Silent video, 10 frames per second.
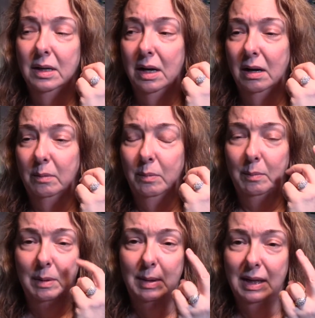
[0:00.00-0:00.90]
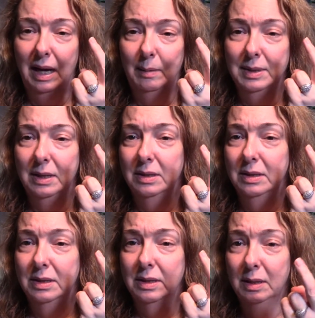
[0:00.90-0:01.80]
Um, maybe an Amazon
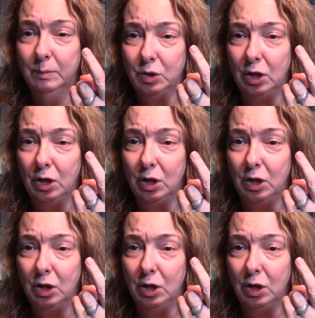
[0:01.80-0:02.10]
tip